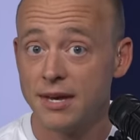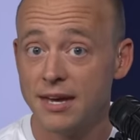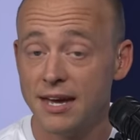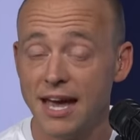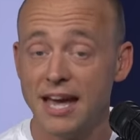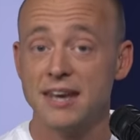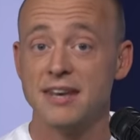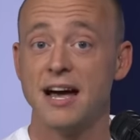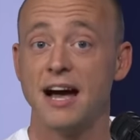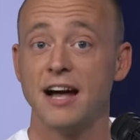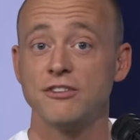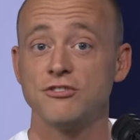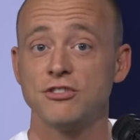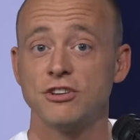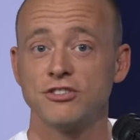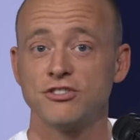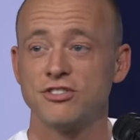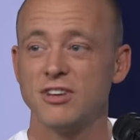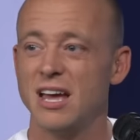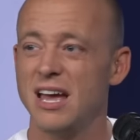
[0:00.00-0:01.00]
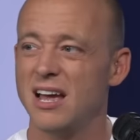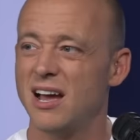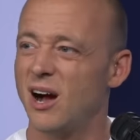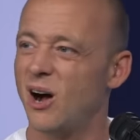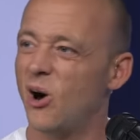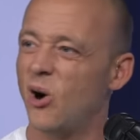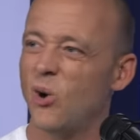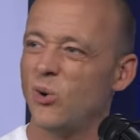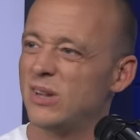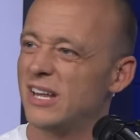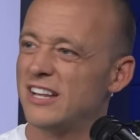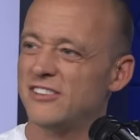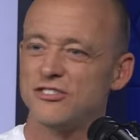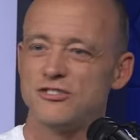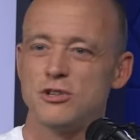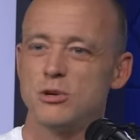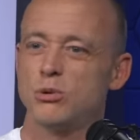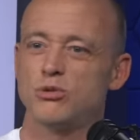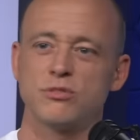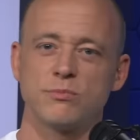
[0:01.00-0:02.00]
and not just say, oh, let's
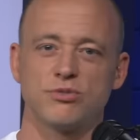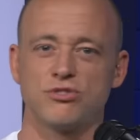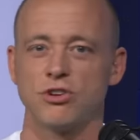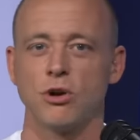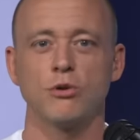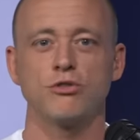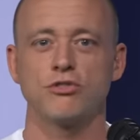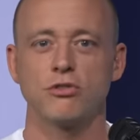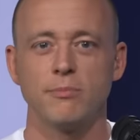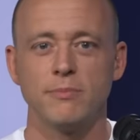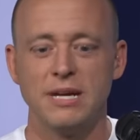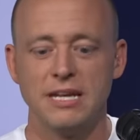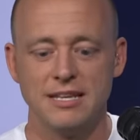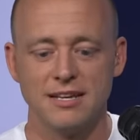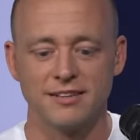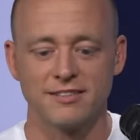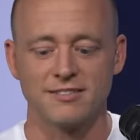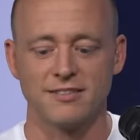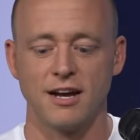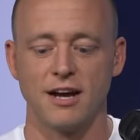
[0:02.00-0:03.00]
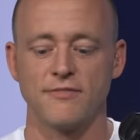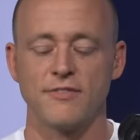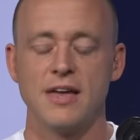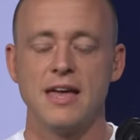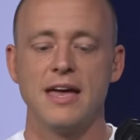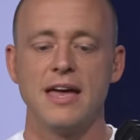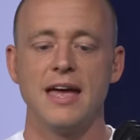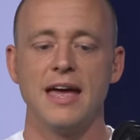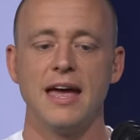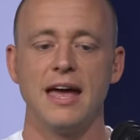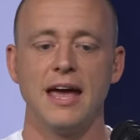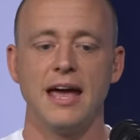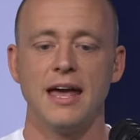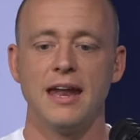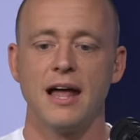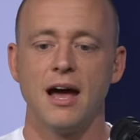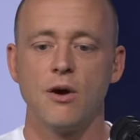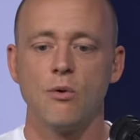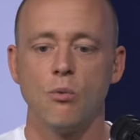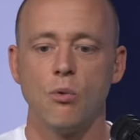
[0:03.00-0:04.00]
do some social media stuff and
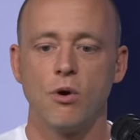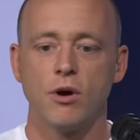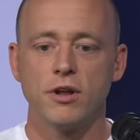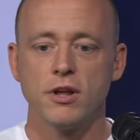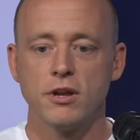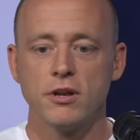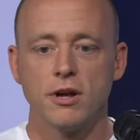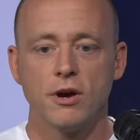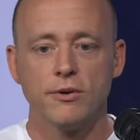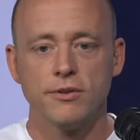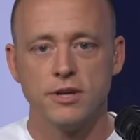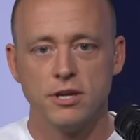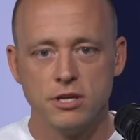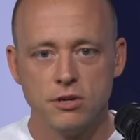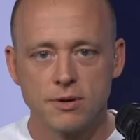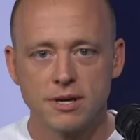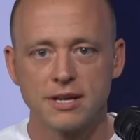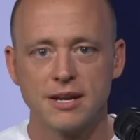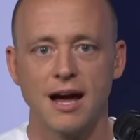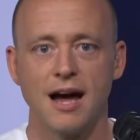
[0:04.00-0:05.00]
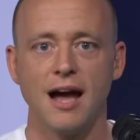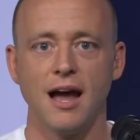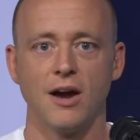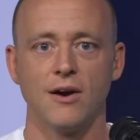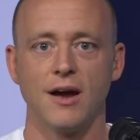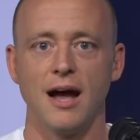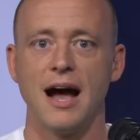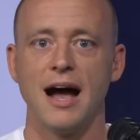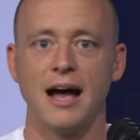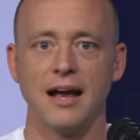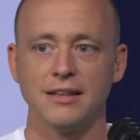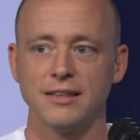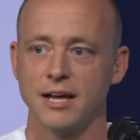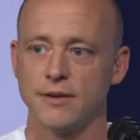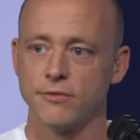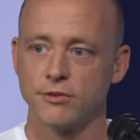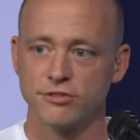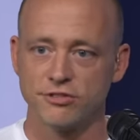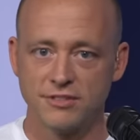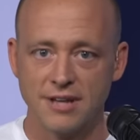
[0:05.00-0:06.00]
I want to know that you can hire a high
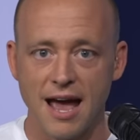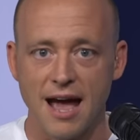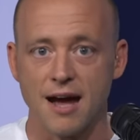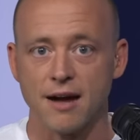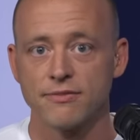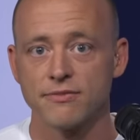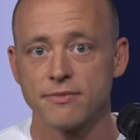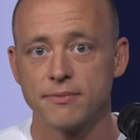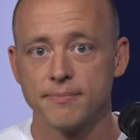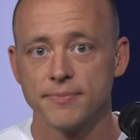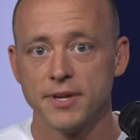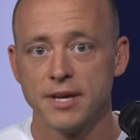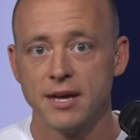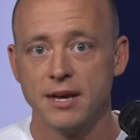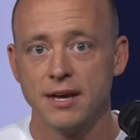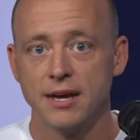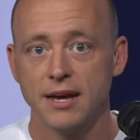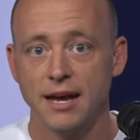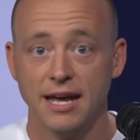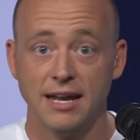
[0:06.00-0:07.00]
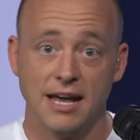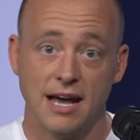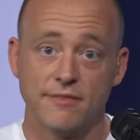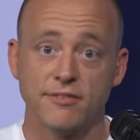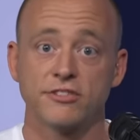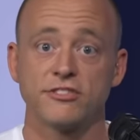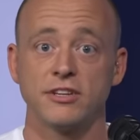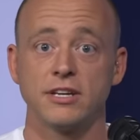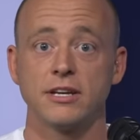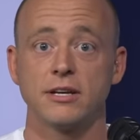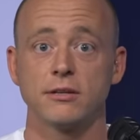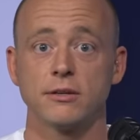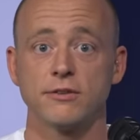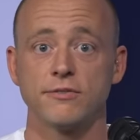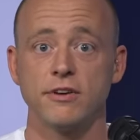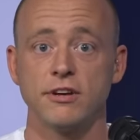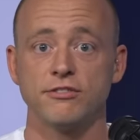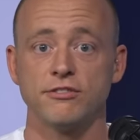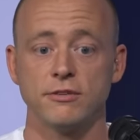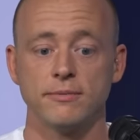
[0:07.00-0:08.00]
level staff and have a singular
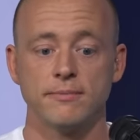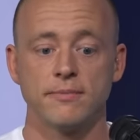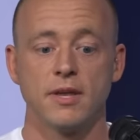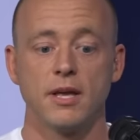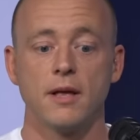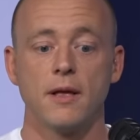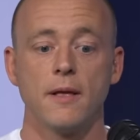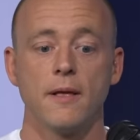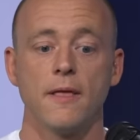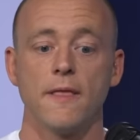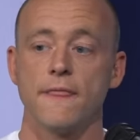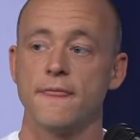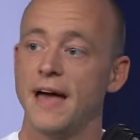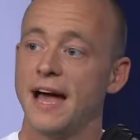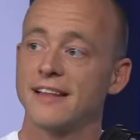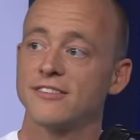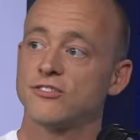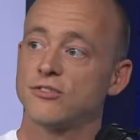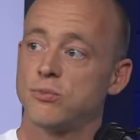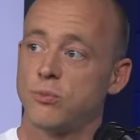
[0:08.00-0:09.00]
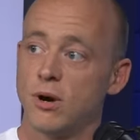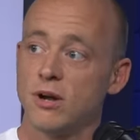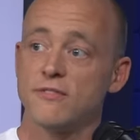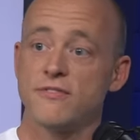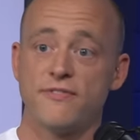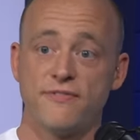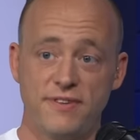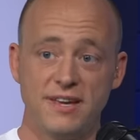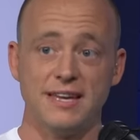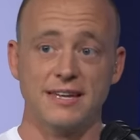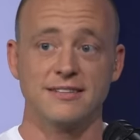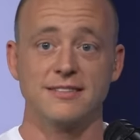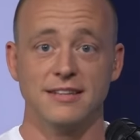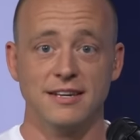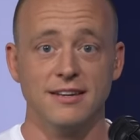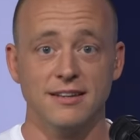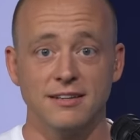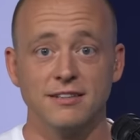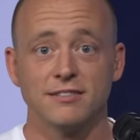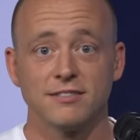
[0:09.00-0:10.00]
vision. That's what fit
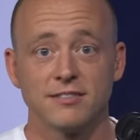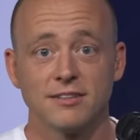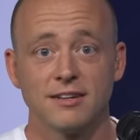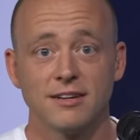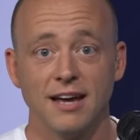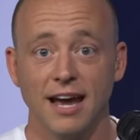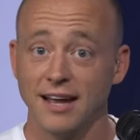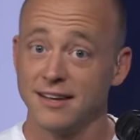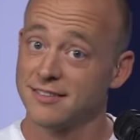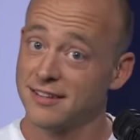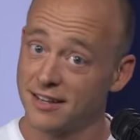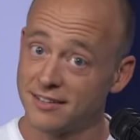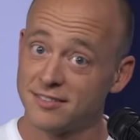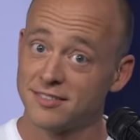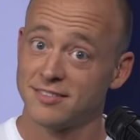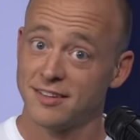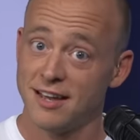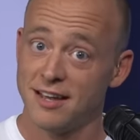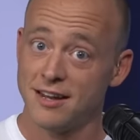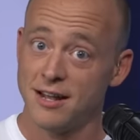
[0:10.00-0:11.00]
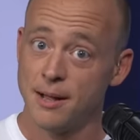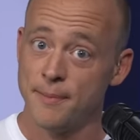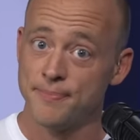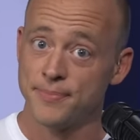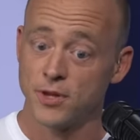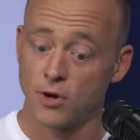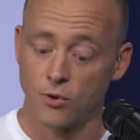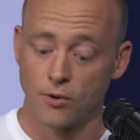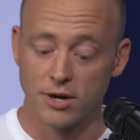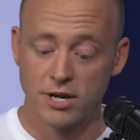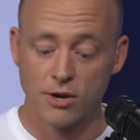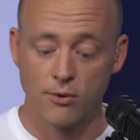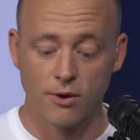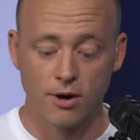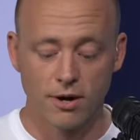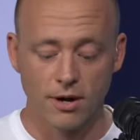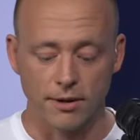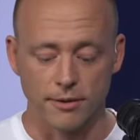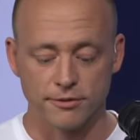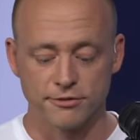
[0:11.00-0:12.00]
is at Texas A&M or
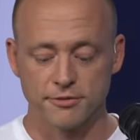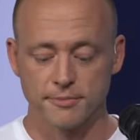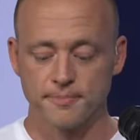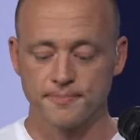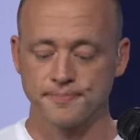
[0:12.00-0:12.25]
anywhere else.